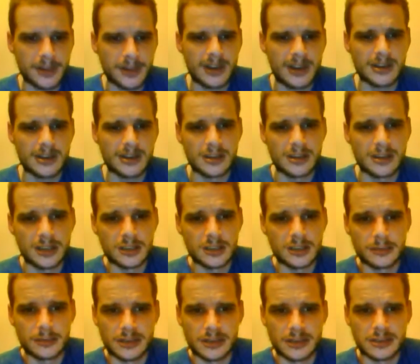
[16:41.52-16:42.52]
I collect
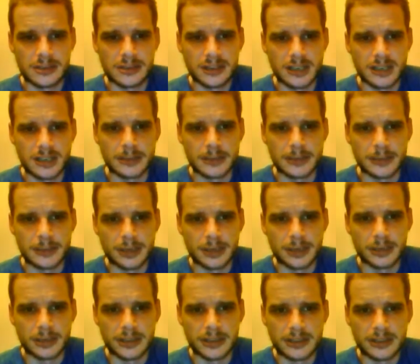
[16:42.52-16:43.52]
them because it keeps me
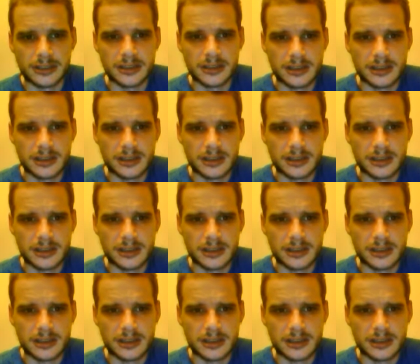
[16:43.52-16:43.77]
honest.